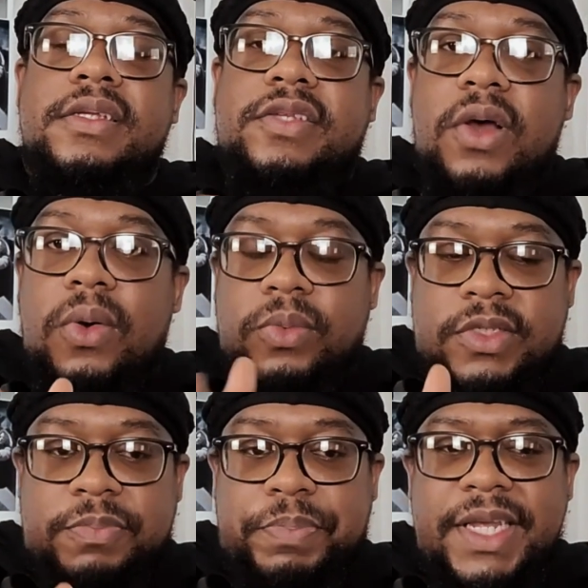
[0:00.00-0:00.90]
So
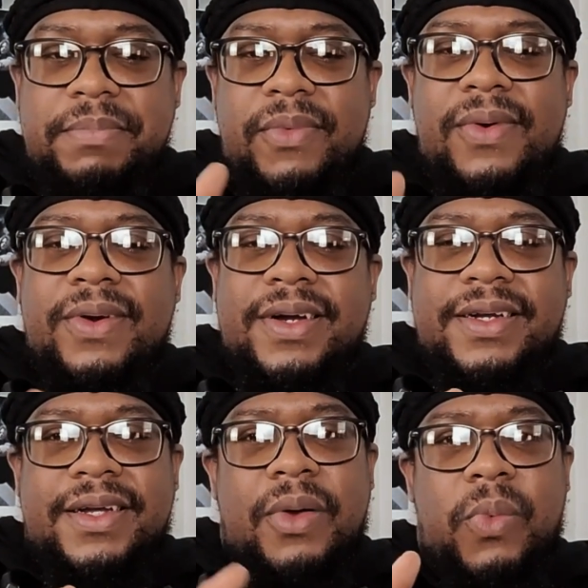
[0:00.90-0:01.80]
just be
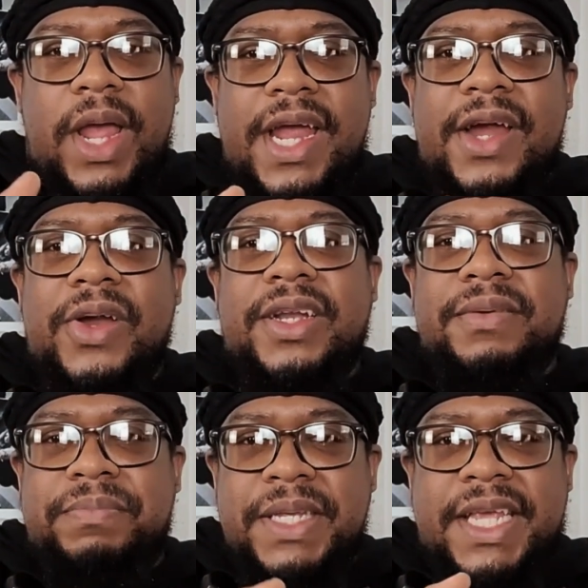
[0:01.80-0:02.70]
more aware
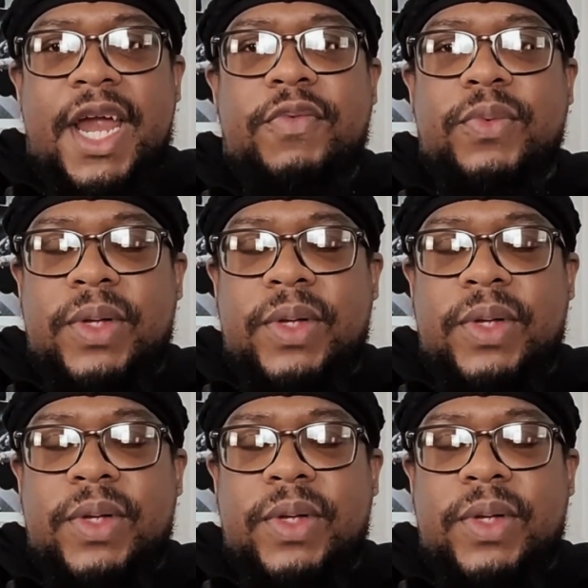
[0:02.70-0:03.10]
and be careful.